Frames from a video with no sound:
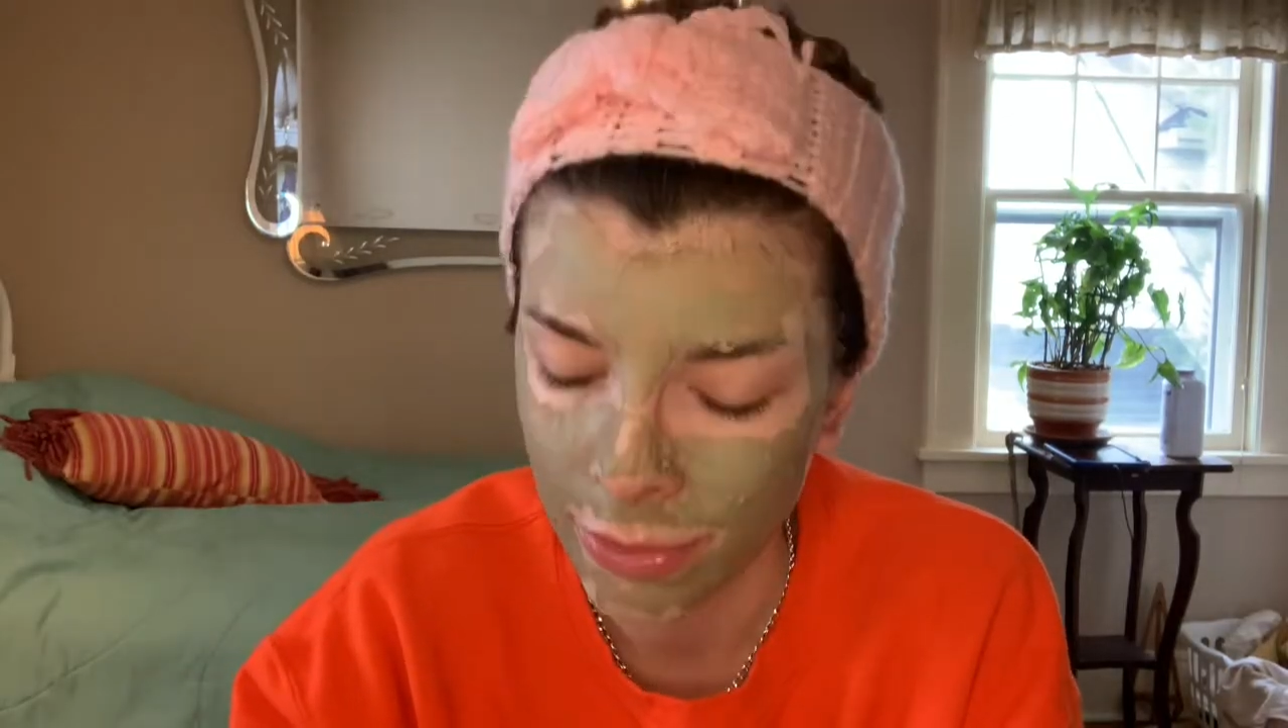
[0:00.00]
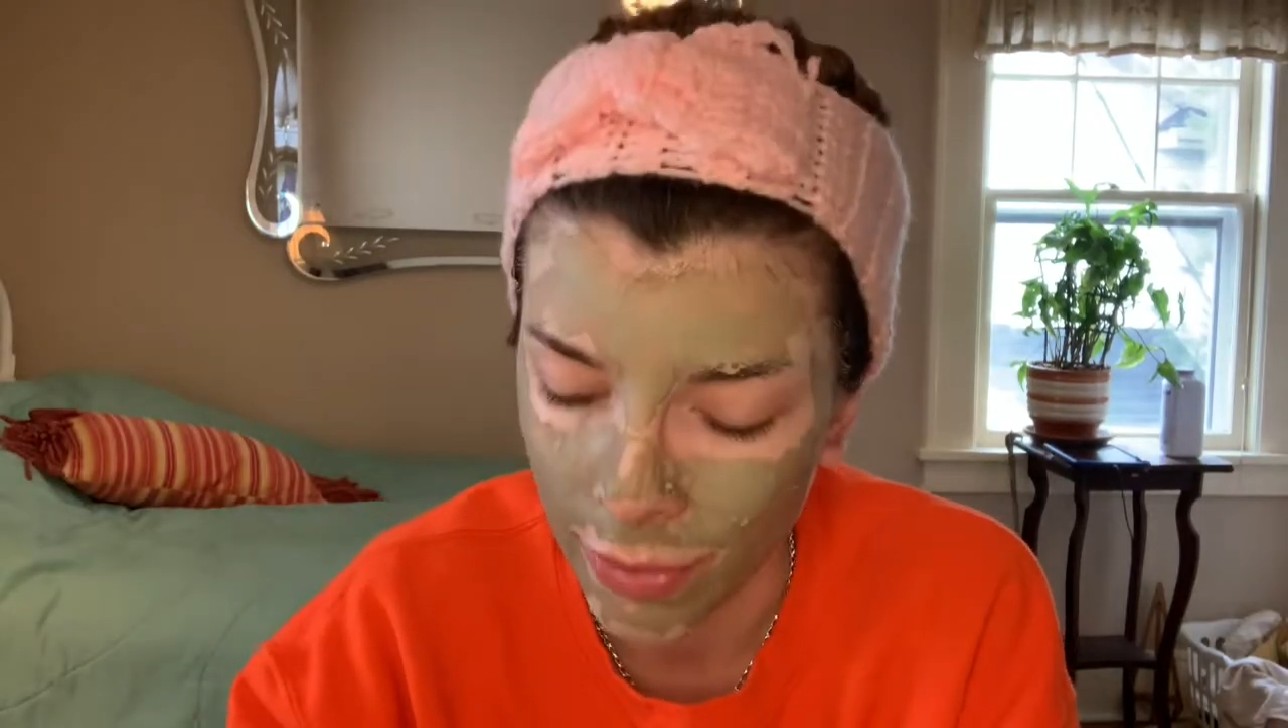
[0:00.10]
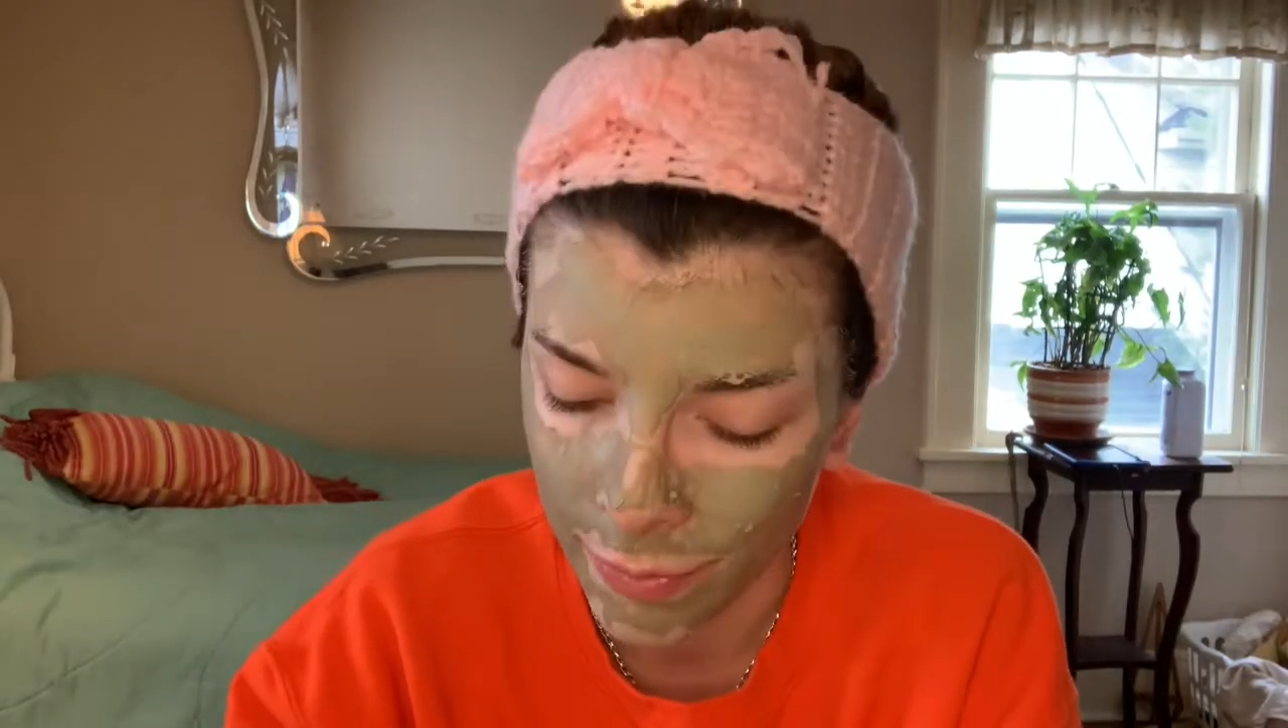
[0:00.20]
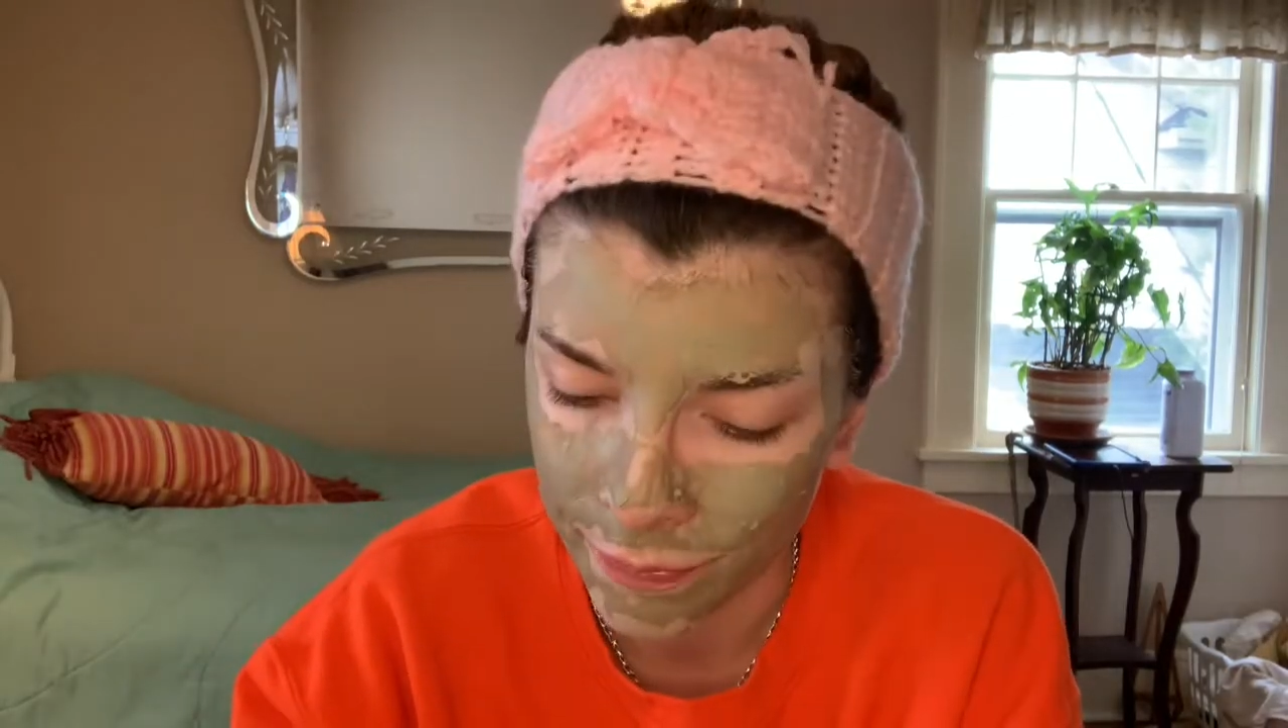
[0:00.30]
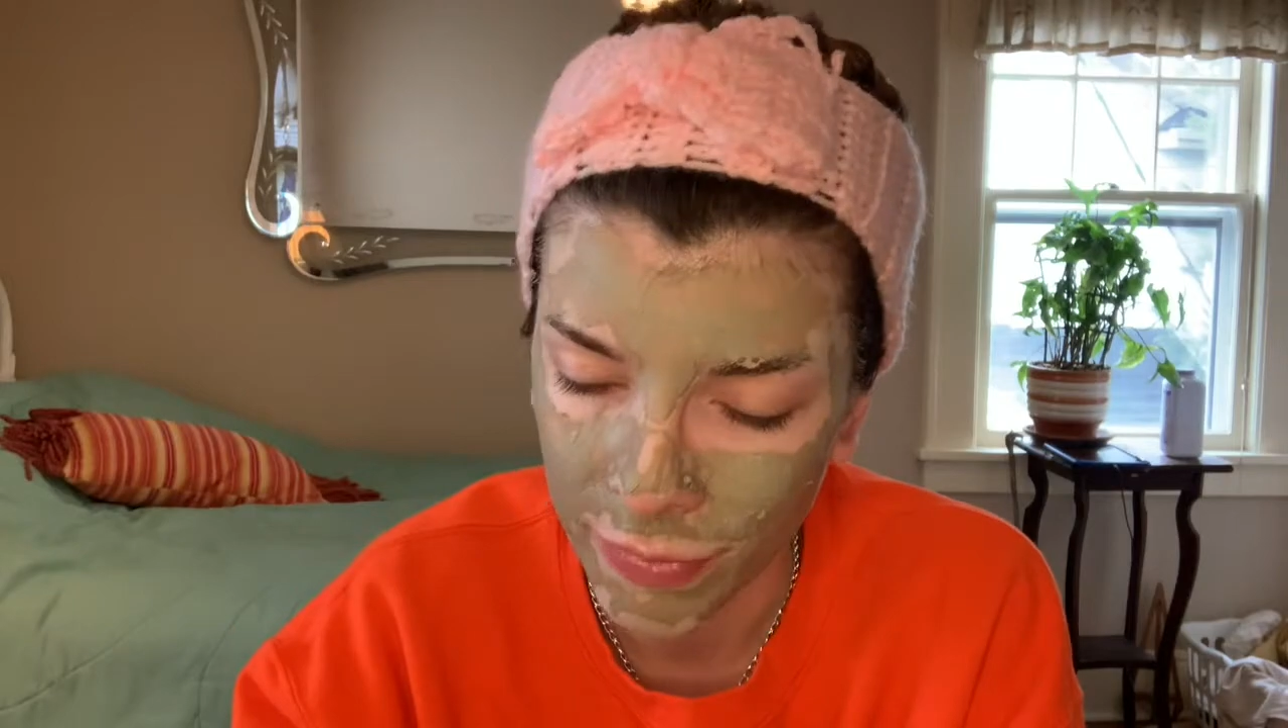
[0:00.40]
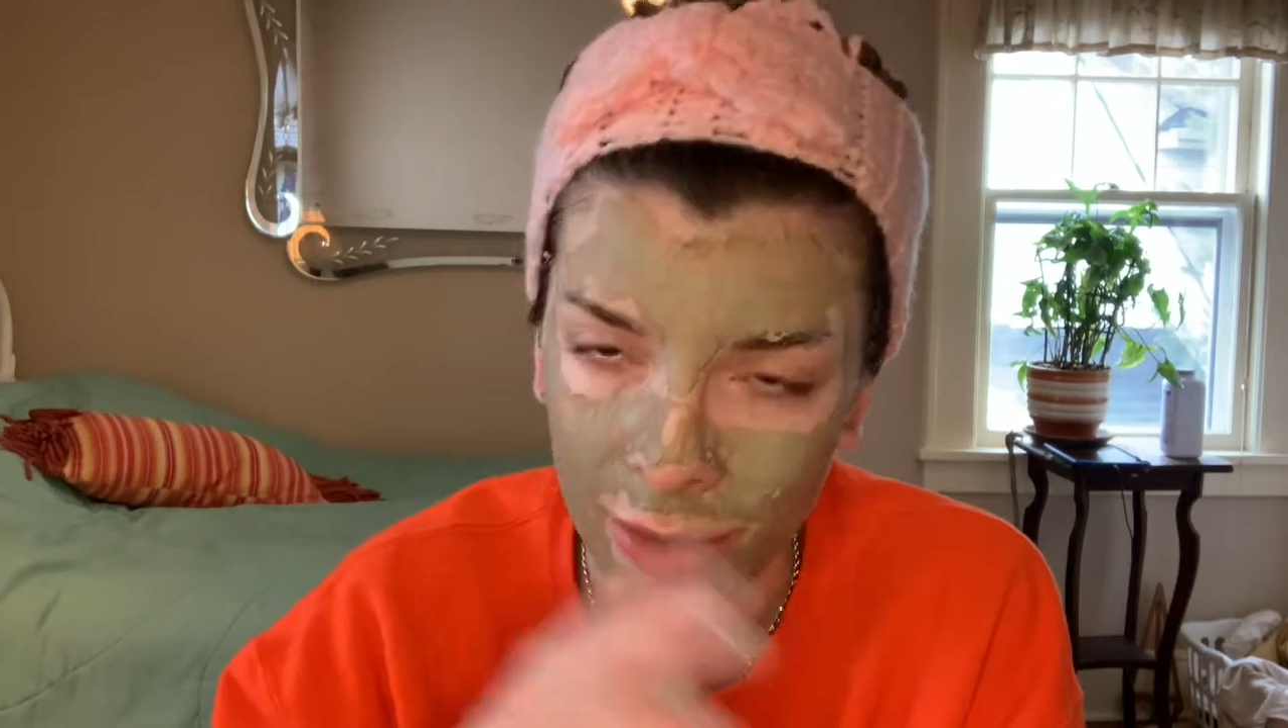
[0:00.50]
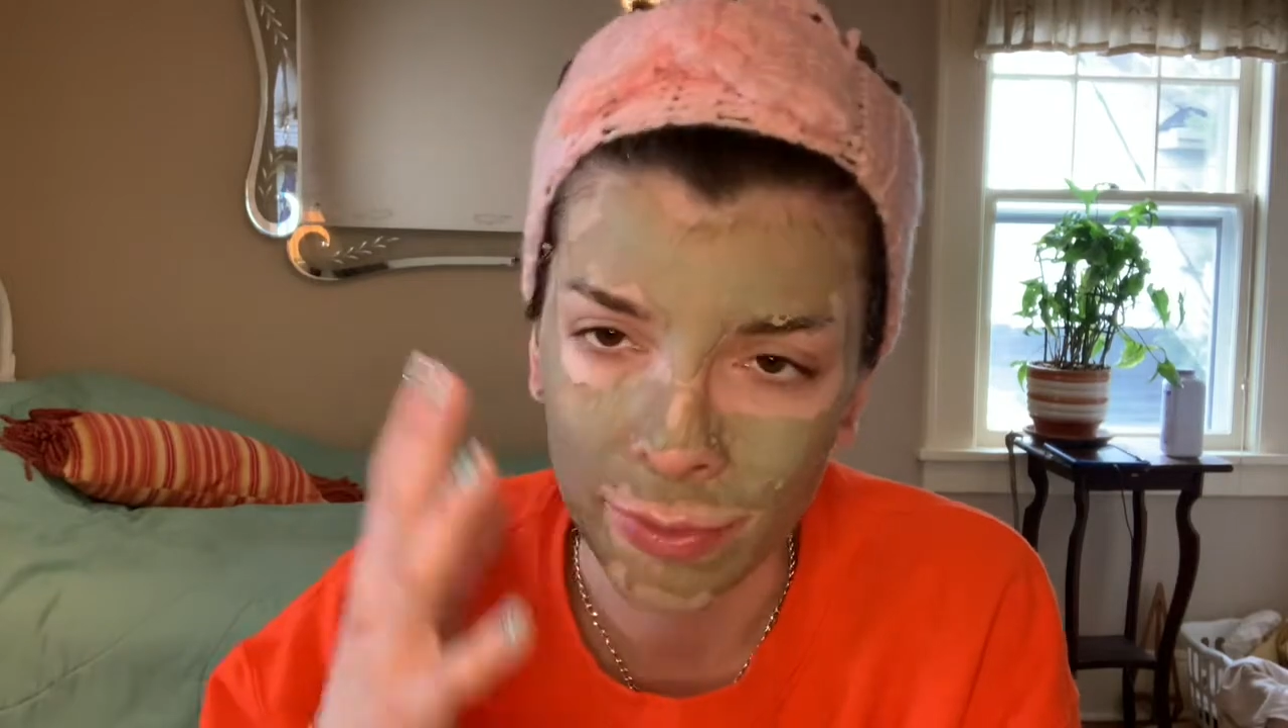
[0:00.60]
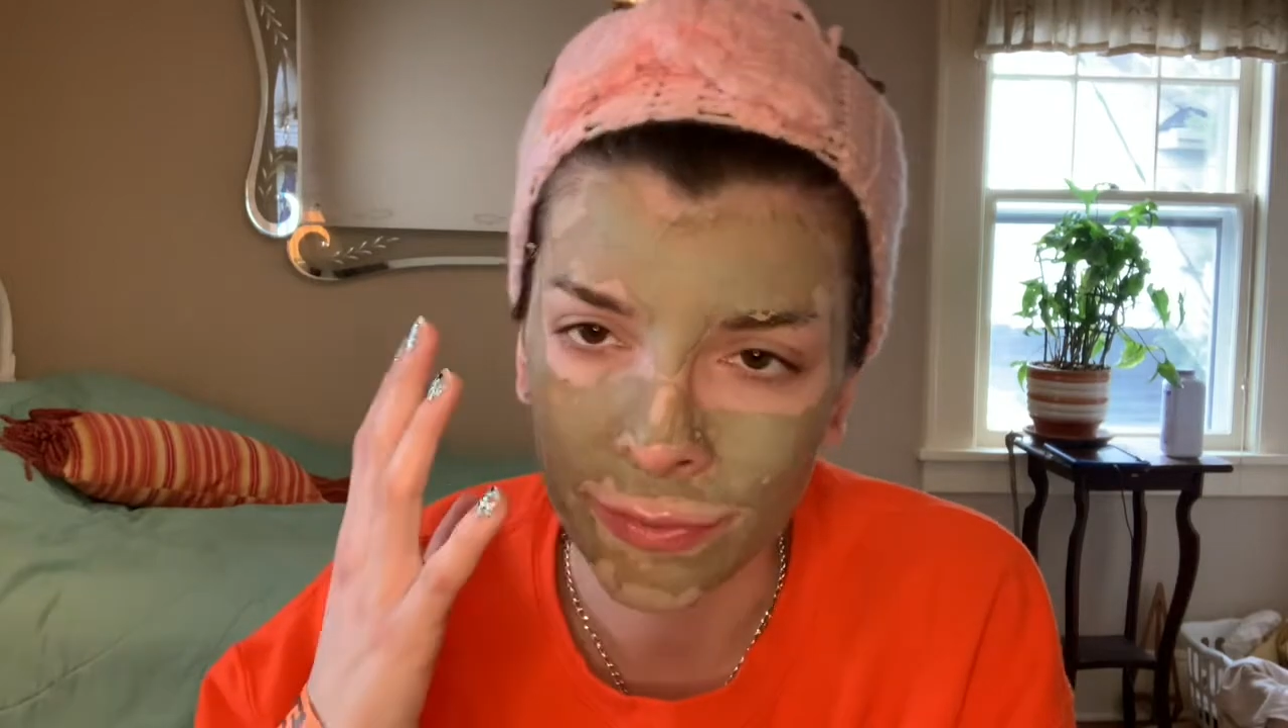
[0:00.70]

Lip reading: Okay, now my